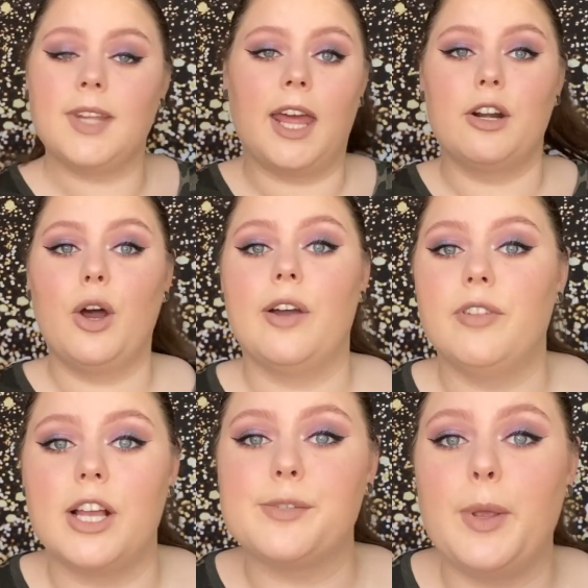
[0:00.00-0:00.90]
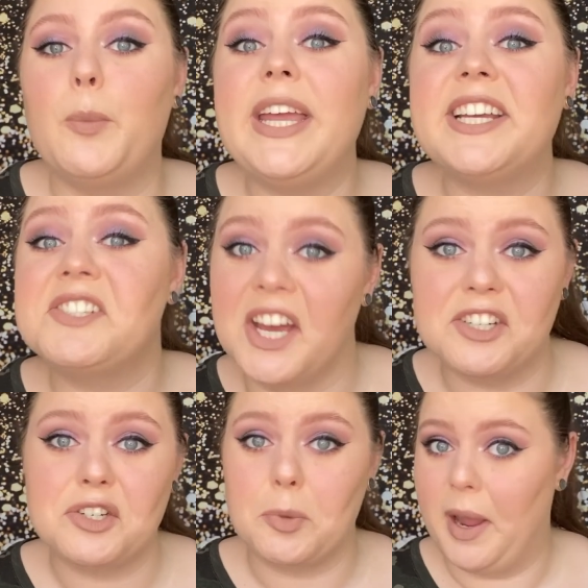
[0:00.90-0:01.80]
I don't know, I've lost my wing
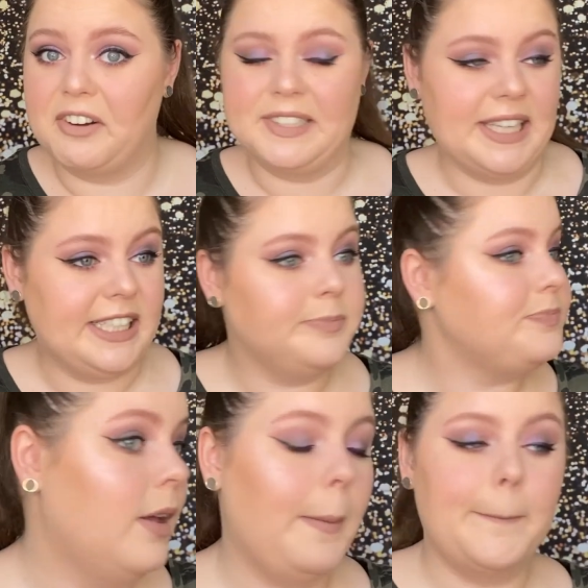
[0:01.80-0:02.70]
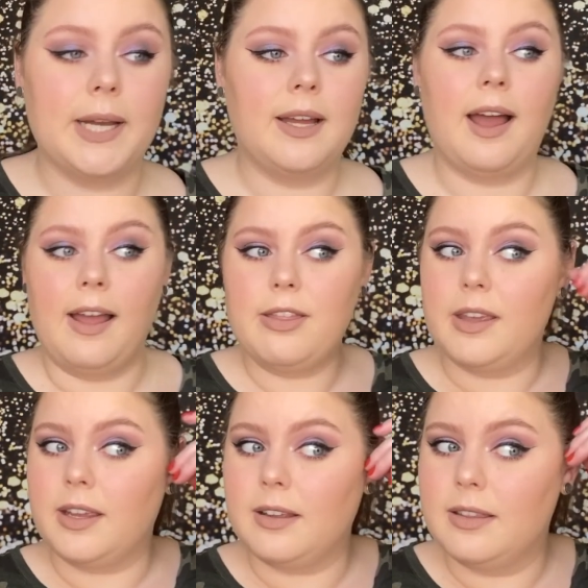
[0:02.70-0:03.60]
touch apparently. But I
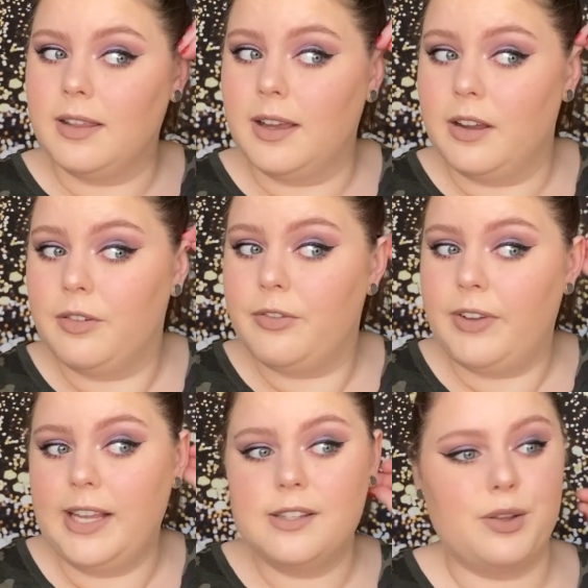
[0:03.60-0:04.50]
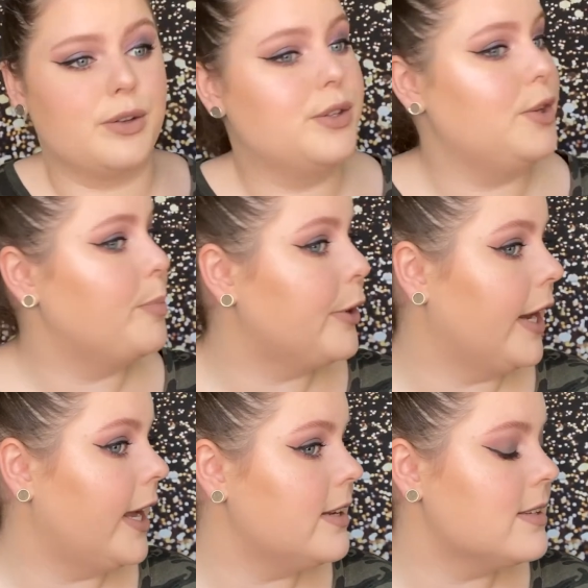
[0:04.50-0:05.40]
think the face looks super
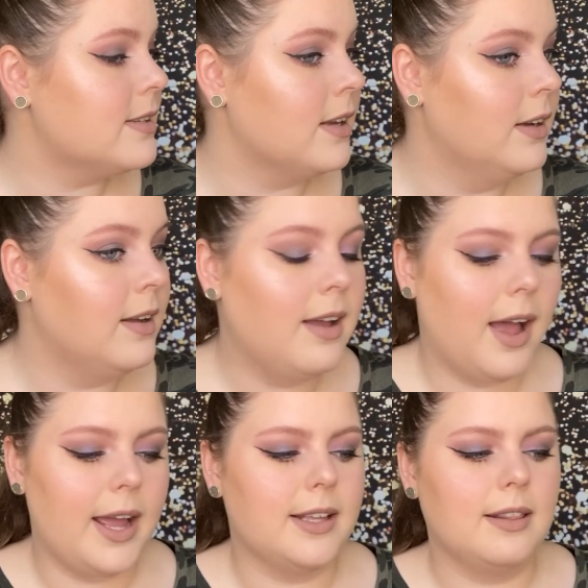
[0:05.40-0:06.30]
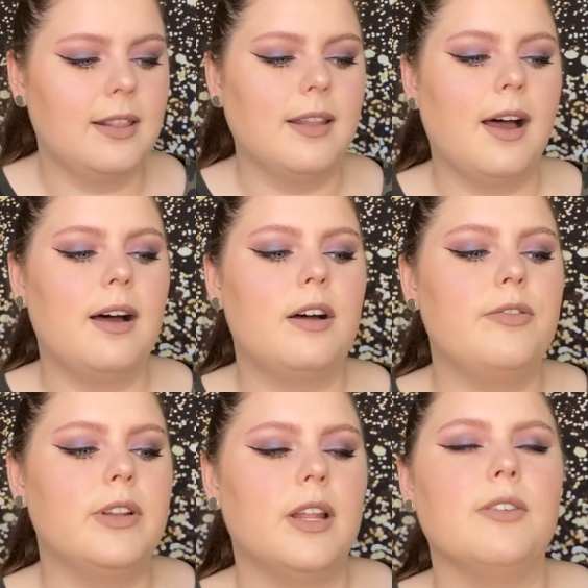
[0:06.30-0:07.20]
nice. I
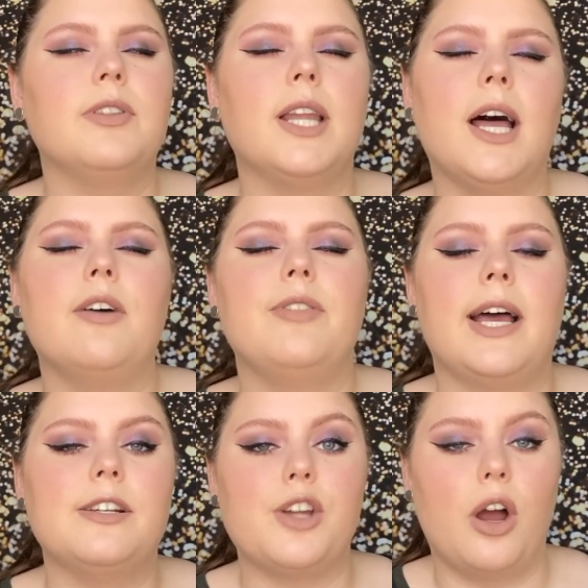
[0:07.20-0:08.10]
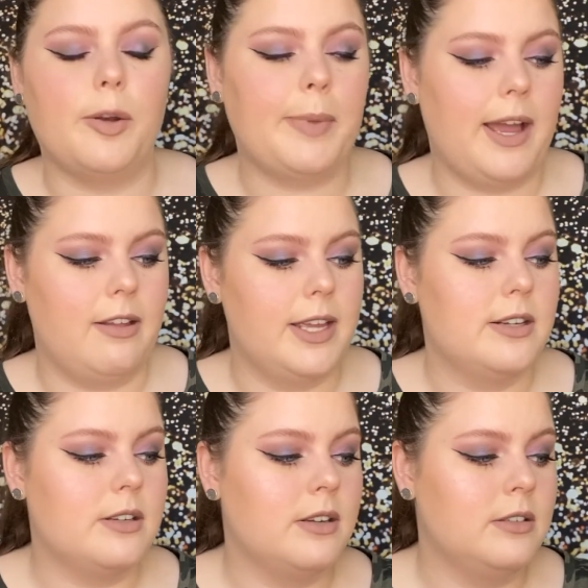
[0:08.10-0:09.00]
love, love, love that Dawn
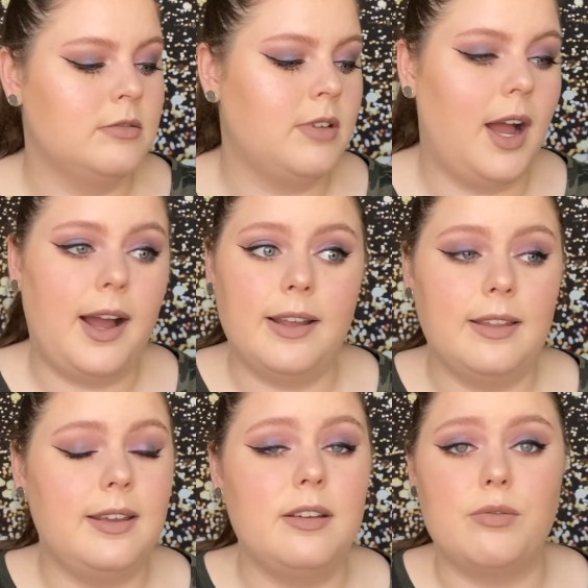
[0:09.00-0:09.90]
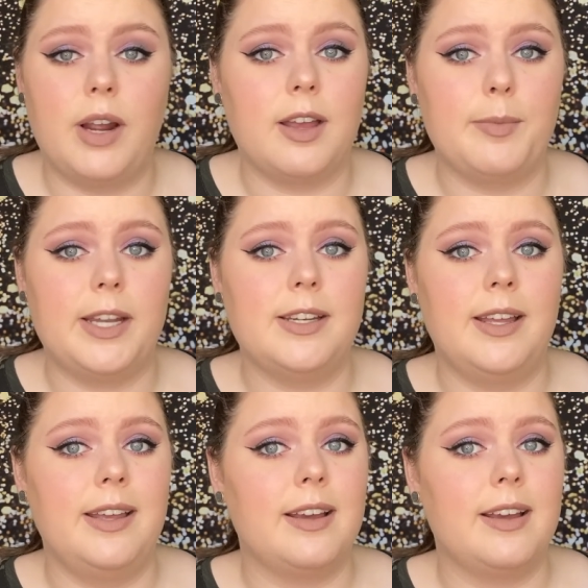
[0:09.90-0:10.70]
palette. Highly recommend it.